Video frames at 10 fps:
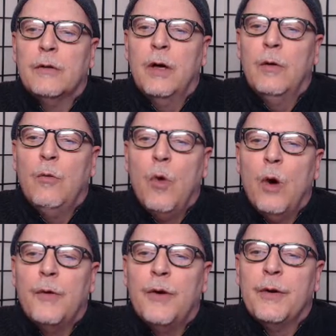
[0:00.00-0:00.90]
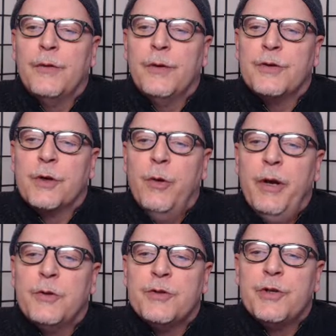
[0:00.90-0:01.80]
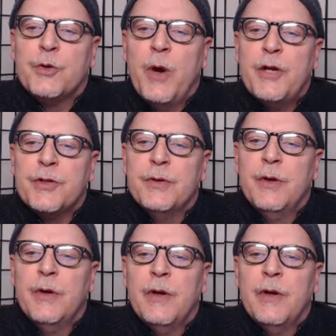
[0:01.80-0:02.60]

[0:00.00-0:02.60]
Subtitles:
warn that there's a critical situation,